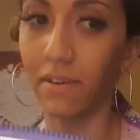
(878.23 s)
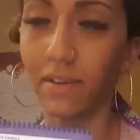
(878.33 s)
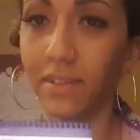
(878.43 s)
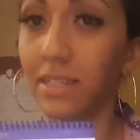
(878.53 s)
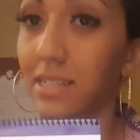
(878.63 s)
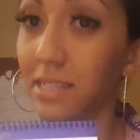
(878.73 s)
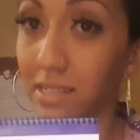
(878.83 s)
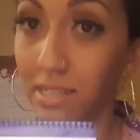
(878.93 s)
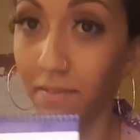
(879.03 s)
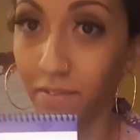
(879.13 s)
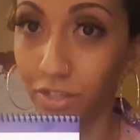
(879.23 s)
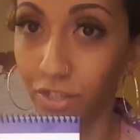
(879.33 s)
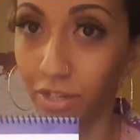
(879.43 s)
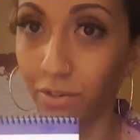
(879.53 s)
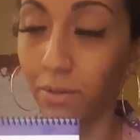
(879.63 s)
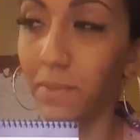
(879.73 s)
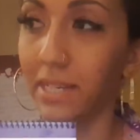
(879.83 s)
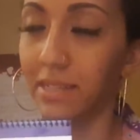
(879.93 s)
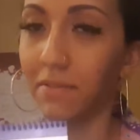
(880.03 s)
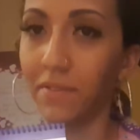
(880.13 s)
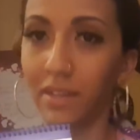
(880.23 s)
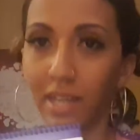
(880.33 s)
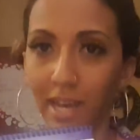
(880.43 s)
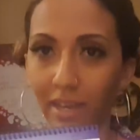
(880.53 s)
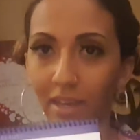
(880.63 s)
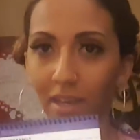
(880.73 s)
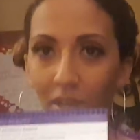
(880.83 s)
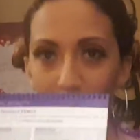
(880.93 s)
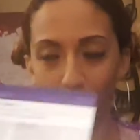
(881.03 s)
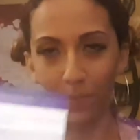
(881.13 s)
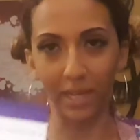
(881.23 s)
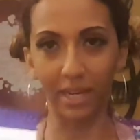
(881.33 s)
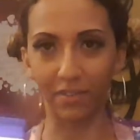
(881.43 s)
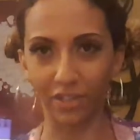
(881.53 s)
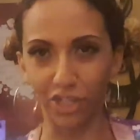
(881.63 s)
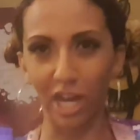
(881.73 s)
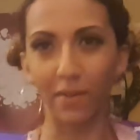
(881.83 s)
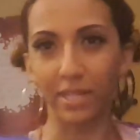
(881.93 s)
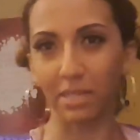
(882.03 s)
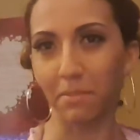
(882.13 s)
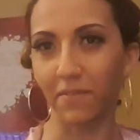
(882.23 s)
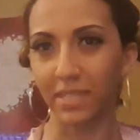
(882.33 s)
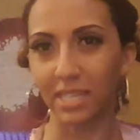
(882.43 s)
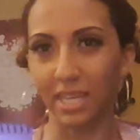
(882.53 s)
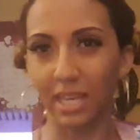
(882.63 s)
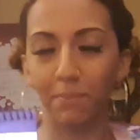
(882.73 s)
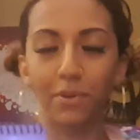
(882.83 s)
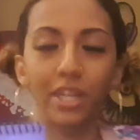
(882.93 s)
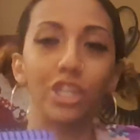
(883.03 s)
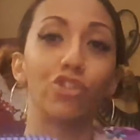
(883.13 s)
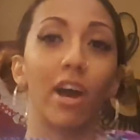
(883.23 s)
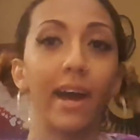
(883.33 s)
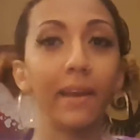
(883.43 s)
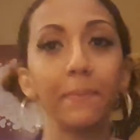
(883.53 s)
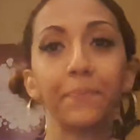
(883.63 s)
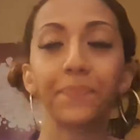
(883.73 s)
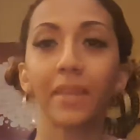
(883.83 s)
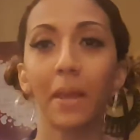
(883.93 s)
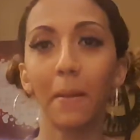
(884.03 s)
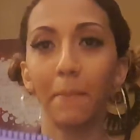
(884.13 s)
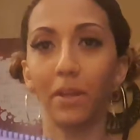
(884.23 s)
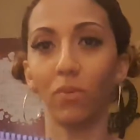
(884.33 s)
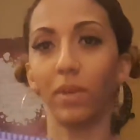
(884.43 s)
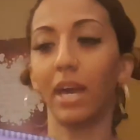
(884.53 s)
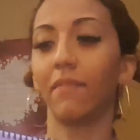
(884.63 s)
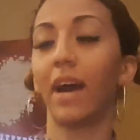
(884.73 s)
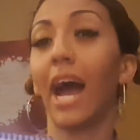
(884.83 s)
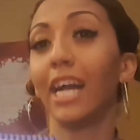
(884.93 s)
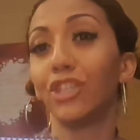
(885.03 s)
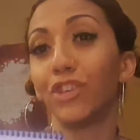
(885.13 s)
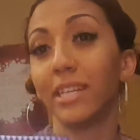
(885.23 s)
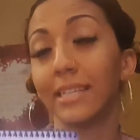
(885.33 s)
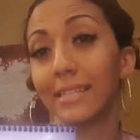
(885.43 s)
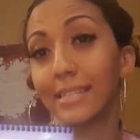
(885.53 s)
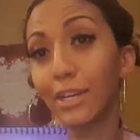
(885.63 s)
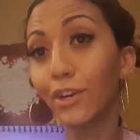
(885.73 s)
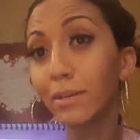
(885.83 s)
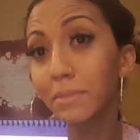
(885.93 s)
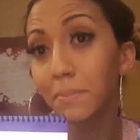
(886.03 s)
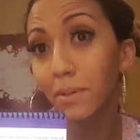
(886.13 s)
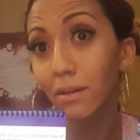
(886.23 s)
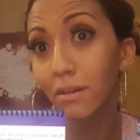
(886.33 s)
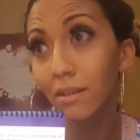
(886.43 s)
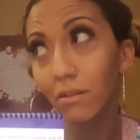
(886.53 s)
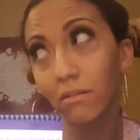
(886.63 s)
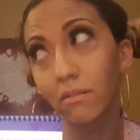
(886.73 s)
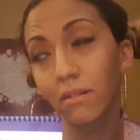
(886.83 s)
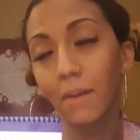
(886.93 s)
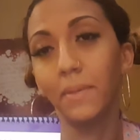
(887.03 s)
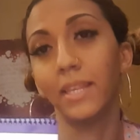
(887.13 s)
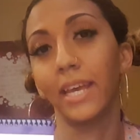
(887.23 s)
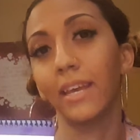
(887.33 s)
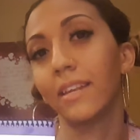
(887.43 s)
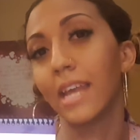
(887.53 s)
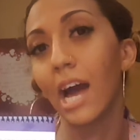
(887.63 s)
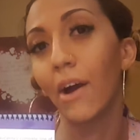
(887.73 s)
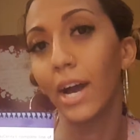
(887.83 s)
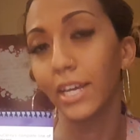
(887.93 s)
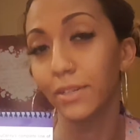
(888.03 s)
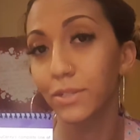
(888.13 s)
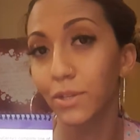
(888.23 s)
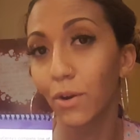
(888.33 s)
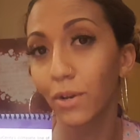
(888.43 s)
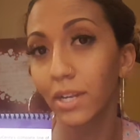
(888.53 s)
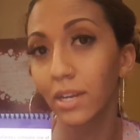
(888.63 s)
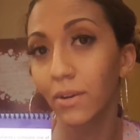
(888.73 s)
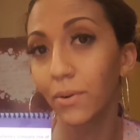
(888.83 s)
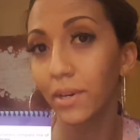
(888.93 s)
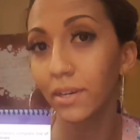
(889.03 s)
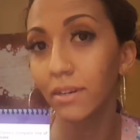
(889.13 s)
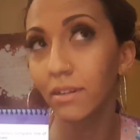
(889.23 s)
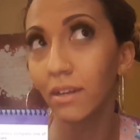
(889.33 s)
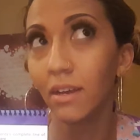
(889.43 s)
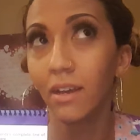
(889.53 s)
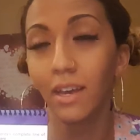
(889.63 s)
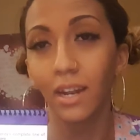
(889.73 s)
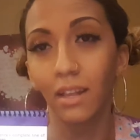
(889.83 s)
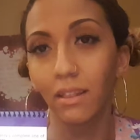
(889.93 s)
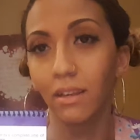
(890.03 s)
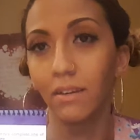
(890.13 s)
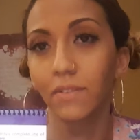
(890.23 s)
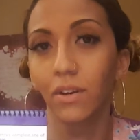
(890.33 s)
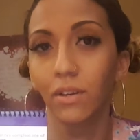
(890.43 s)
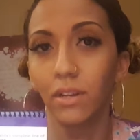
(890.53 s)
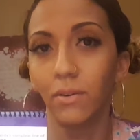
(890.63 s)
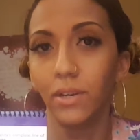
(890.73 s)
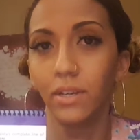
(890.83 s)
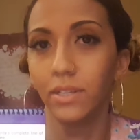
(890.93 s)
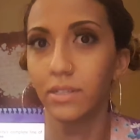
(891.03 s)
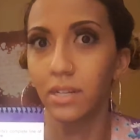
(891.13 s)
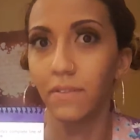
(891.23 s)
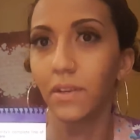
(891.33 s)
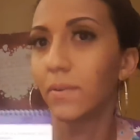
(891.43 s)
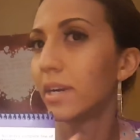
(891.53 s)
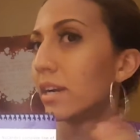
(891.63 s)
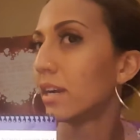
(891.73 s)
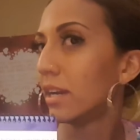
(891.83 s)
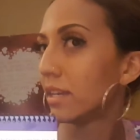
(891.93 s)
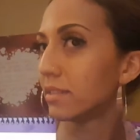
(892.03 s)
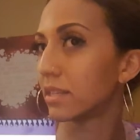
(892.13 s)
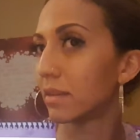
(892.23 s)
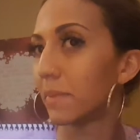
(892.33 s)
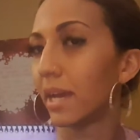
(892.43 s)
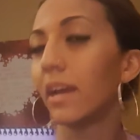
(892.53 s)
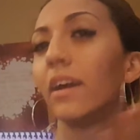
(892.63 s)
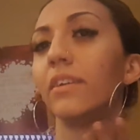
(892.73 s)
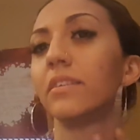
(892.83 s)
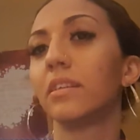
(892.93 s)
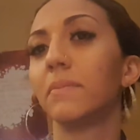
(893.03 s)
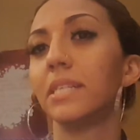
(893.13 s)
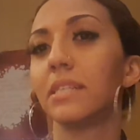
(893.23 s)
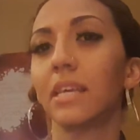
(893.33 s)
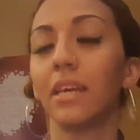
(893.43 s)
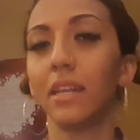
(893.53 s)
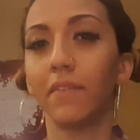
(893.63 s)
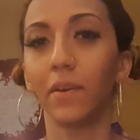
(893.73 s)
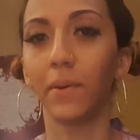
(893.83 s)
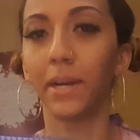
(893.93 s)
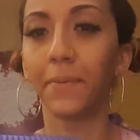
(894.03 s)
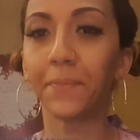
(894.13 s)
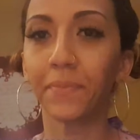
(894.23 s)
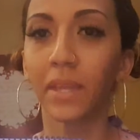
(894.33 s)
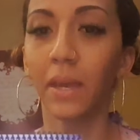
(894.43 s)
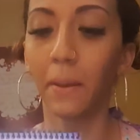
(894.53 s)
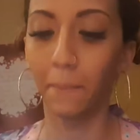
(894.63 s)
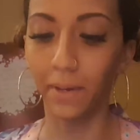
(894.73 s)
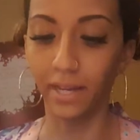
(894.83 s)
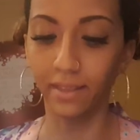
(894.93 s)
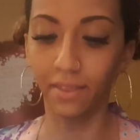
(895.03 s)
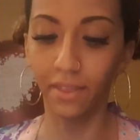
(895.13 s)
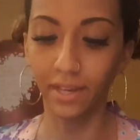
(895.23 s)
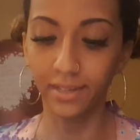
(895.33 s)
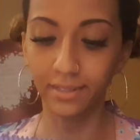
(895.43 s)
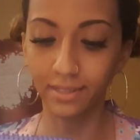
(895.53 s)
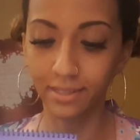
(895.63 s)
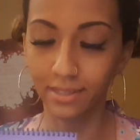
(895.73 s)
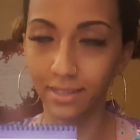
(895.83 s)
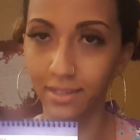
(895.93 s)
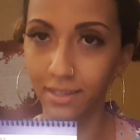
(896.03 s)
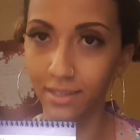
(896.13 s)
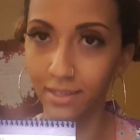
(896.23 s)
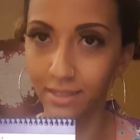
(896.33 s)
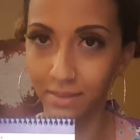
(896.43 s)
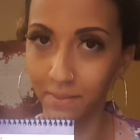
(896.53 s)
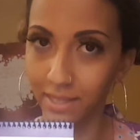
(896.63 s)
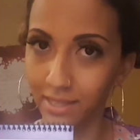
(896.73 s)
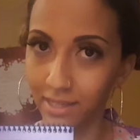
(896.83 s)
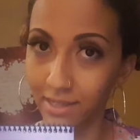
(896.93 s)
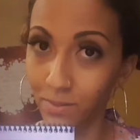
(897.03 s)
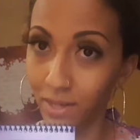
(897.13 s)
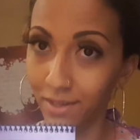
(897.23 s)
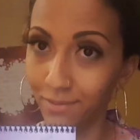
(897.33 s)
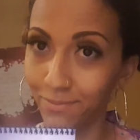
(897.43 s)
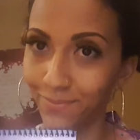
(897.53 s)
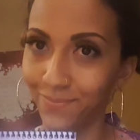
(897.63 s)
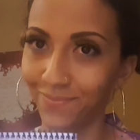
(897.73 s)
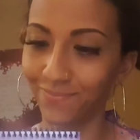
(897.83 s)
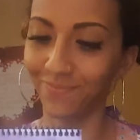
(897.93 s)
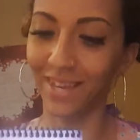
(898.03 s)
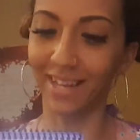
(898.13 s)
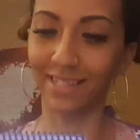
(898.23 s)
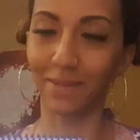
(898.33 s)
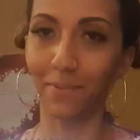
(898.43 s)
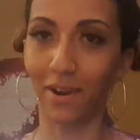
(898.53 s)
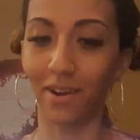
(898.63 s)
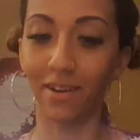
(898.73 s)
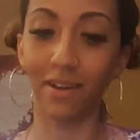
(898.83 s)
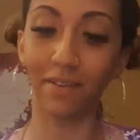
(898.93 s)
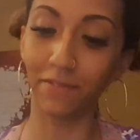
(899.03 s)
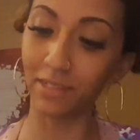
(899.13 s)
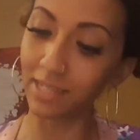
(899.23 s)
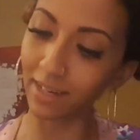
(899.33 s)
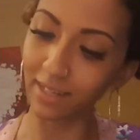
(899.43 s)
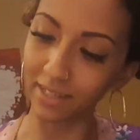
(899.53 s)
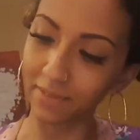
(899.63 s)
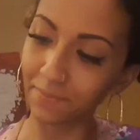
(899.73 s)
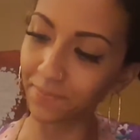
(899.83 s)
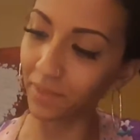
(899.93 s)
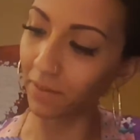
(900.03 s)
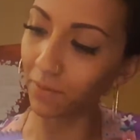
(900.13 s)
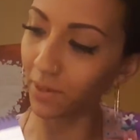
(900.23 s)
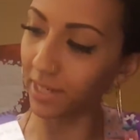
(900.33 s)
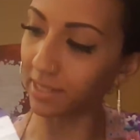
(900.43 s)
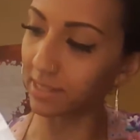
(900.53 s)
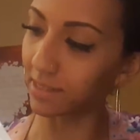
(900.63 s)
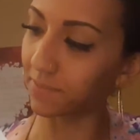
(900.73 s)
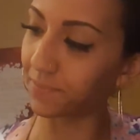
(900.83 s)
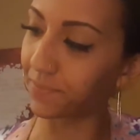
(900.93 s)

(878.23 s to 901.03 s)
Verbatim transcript: And this is the stuff in general because I feel like when we get out the shower, some of us can get pretty dry that if we have a hydrating serum to put on, oh, I mean like now I use coconut oil and I love coconut oil. I use it everywhere. Use it in my hair, use it on my skin, everywhere. But this is amazing as well. And it's a part of Nucerity, of course.